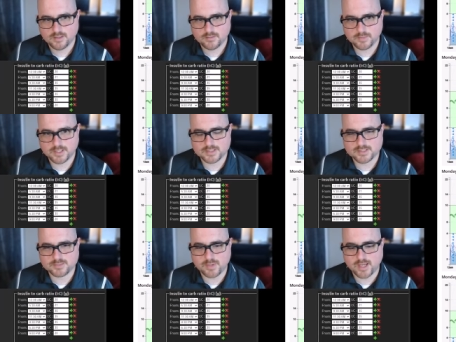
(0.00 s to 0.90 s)
Because
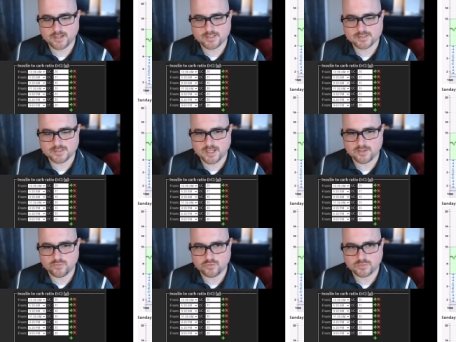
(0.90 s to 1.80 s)
this pattern is not
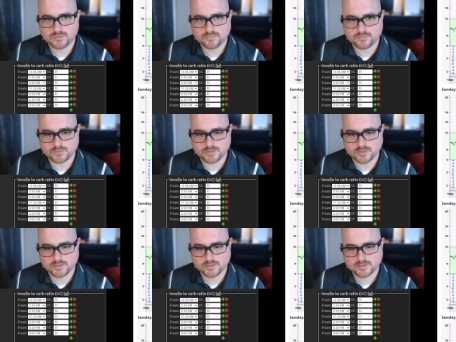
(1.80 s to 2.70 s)
normal
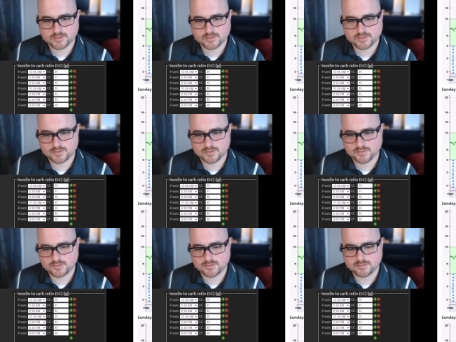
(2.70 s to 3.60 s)
for
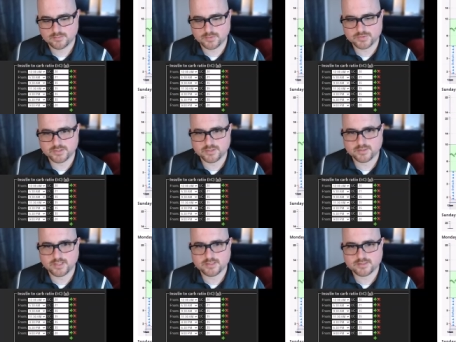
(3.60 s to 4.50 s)
yeah, most of your
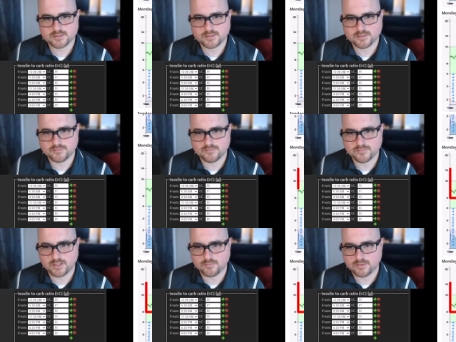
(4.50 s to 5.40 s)
nights, it
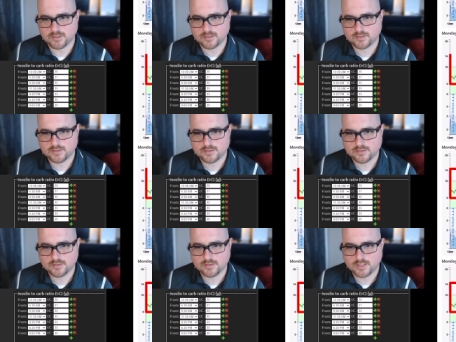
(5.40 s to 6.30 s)
may be
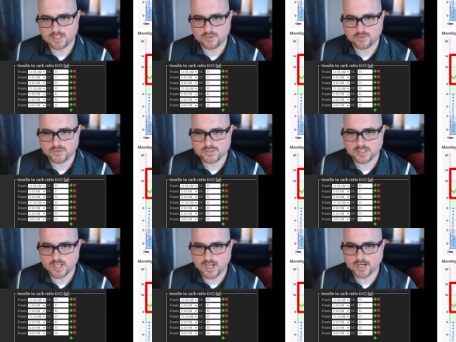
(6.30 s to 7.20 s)
and you were using
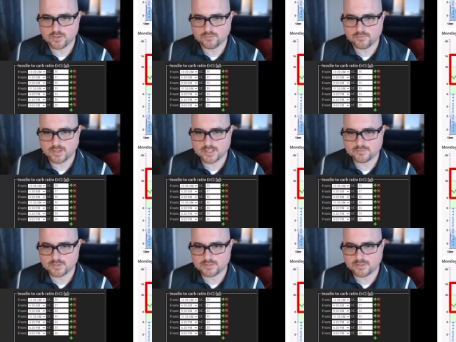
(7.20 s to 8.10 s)
higher overrides
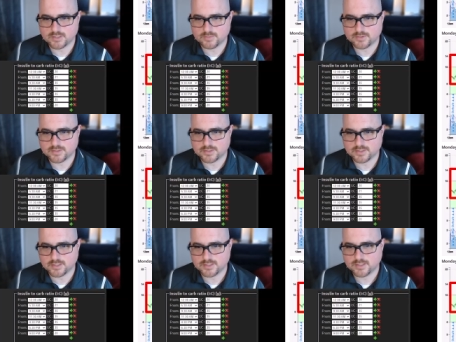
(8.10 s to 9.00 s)
120,
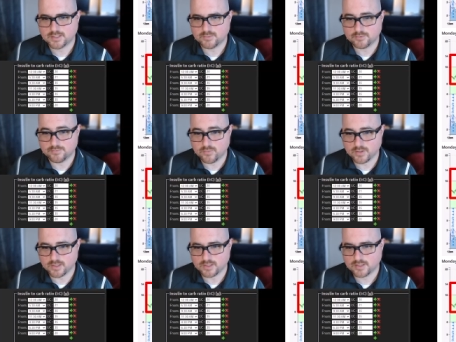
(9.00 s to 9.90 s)
130,
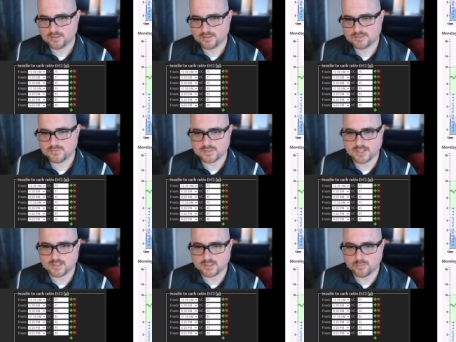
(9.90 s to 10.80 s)
140, this was
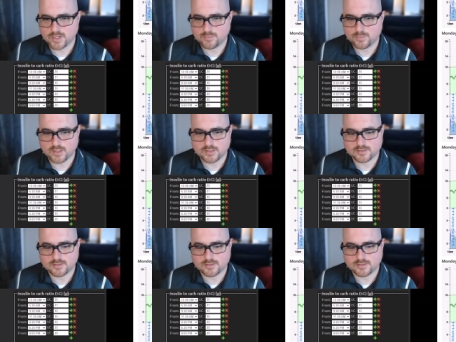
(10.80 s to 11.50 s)
likely a bad pod,